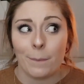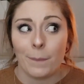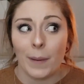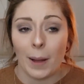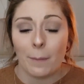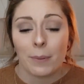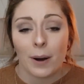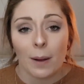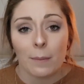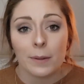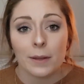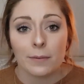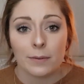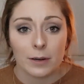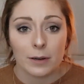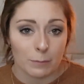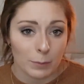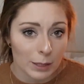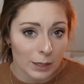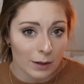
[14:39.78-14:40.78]
I probably would
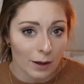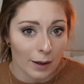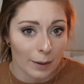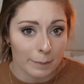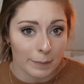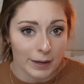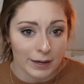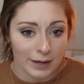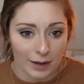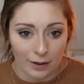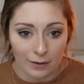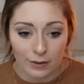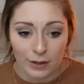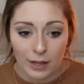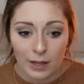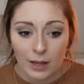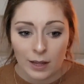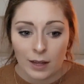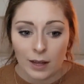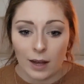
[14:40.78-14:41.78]
have been gone by now.
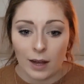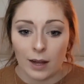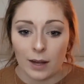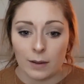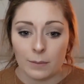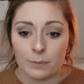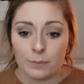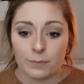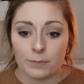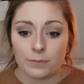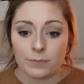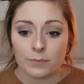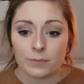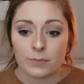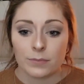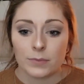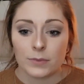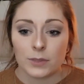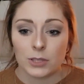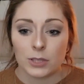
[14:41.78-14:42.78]

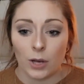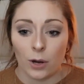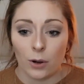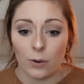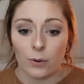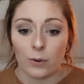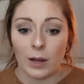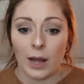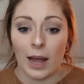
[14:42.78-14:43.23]
So